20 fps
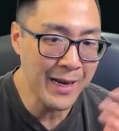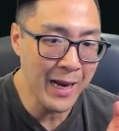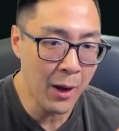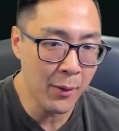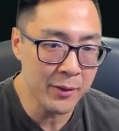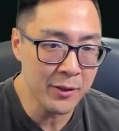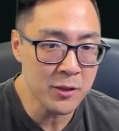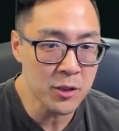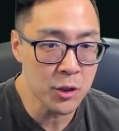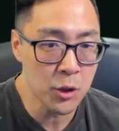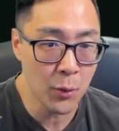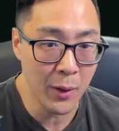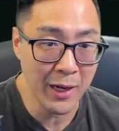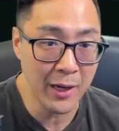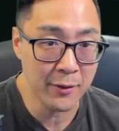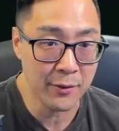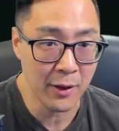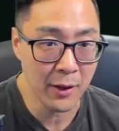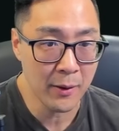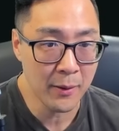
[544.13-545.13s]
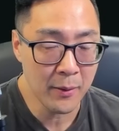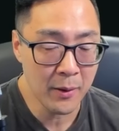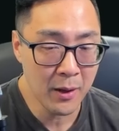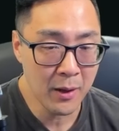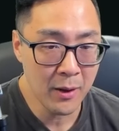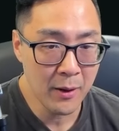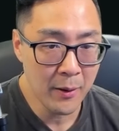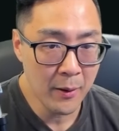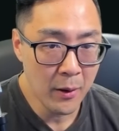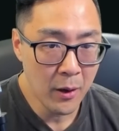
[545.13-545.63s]
now, it doesn't do anything,
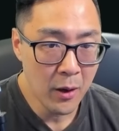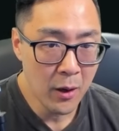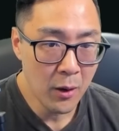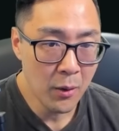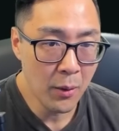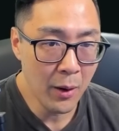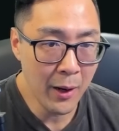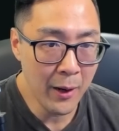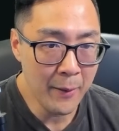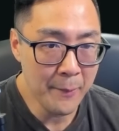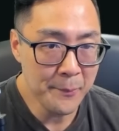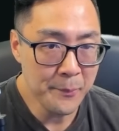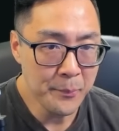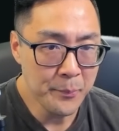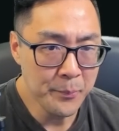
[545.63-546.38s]
right?